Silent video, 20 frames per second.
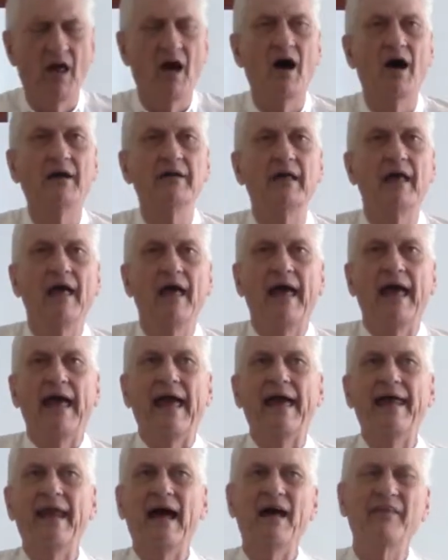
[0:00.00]
a lot.
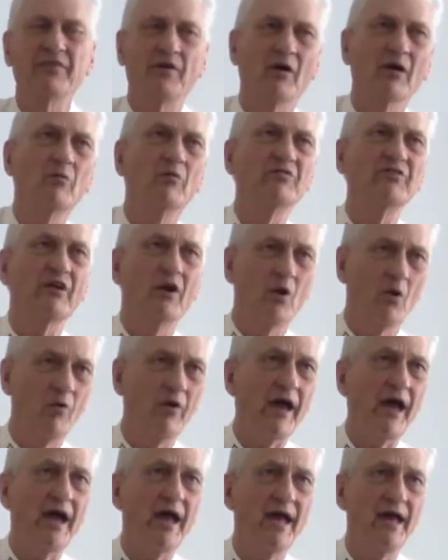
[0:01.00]
And I thought it was an
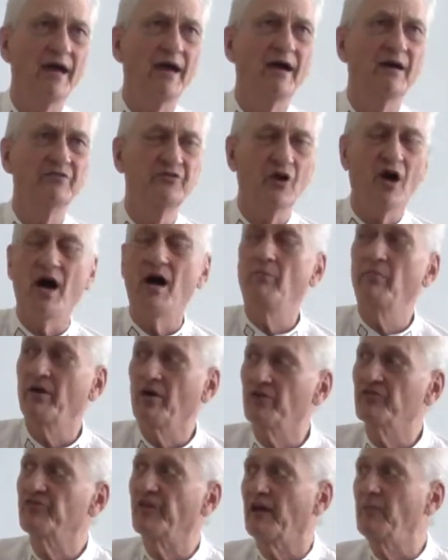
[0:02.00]
okay job,
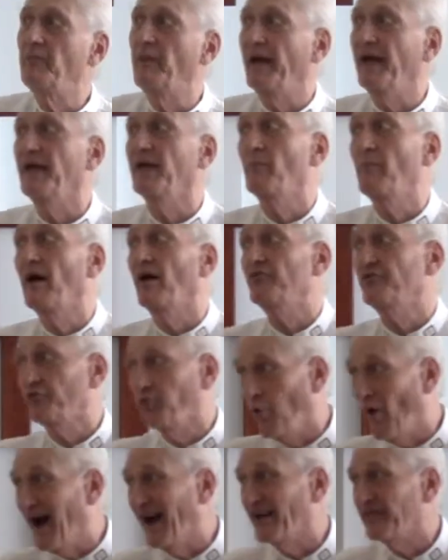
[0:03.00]
because they paid about
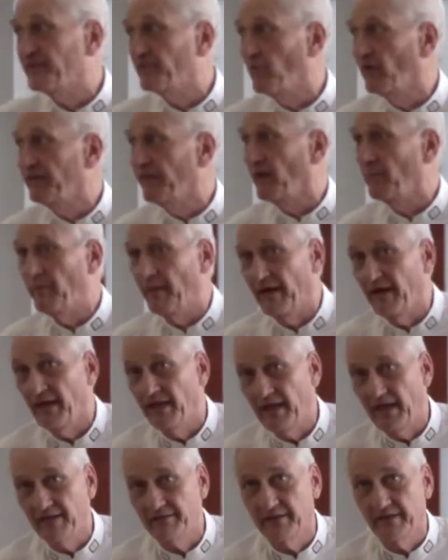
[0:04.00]
twice what they
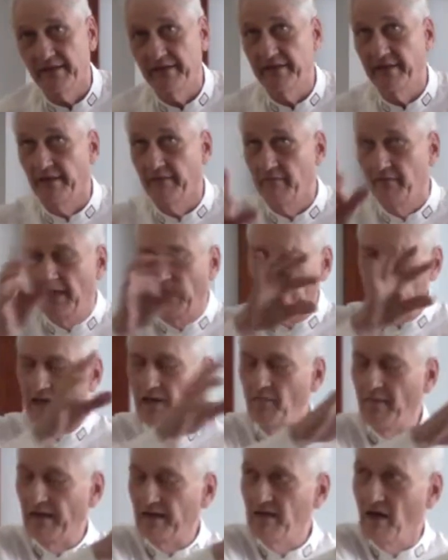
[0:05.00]
paid at the
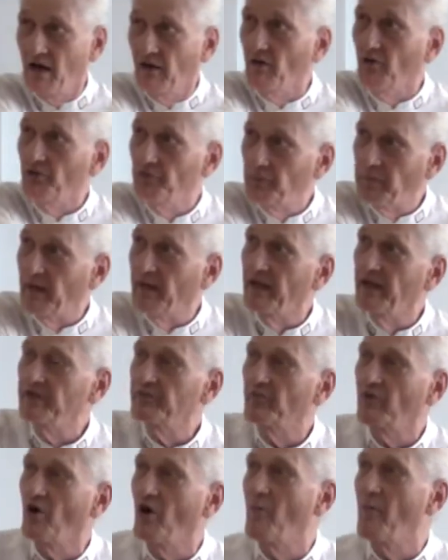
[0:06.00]
kind of McDonald's place
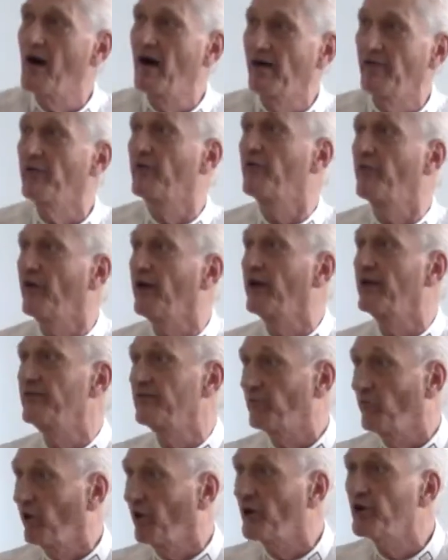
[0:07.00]
where all my other
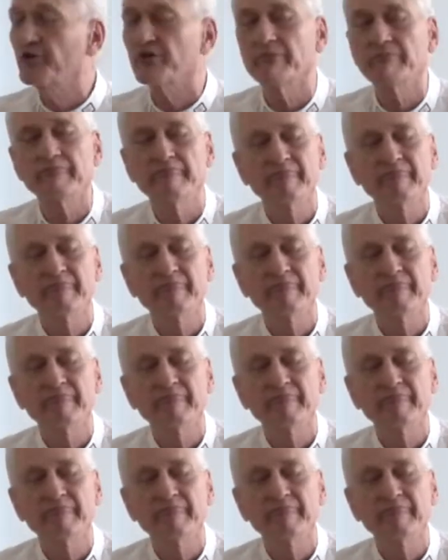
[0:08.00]
friends worked.